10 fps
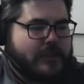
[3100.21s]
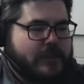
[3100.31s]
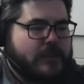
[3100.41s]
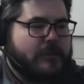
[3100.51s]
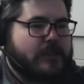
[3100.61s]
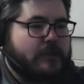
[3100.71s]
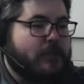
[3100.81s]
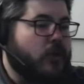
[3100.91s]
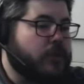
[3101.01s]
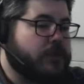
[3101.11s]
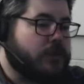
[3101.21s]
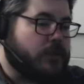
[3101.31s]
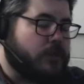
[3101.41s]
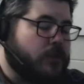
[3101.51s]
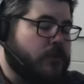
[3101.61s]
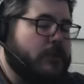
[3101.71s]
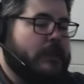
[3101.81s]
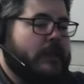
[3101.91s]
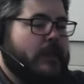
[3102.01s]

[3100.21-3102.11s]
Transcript: system is supposed to